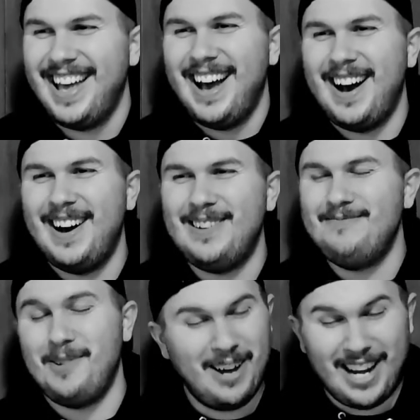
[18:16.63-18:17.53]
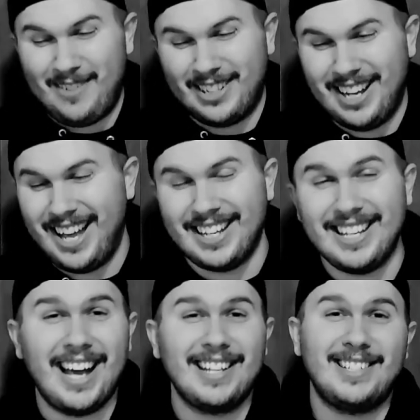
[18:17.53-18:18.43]
But whatever. Hey, he
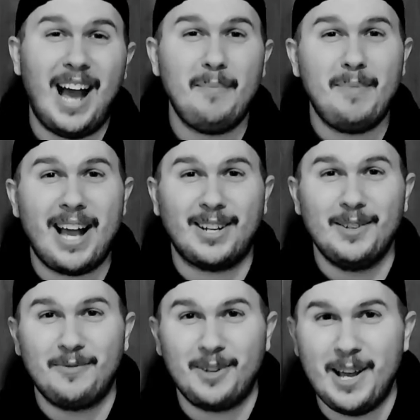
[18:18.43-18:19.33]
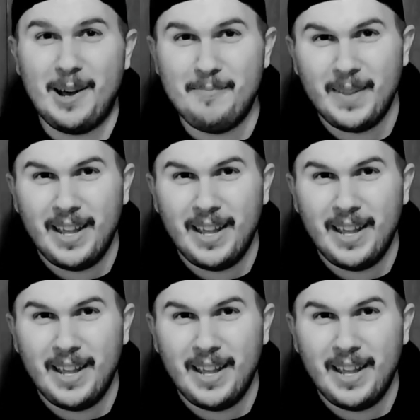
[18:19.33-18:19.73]
got his job back. Good for him.